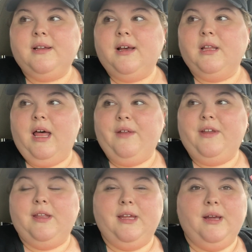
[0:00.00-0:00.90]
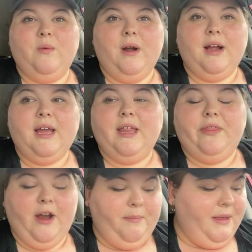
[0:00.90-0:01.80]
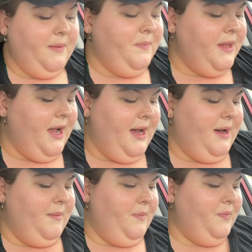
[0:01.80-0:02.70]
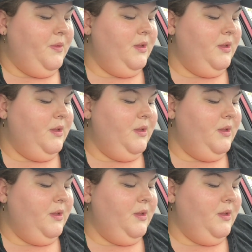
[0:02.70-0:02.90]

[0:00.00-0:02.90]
a lot of healing work in therapy, um,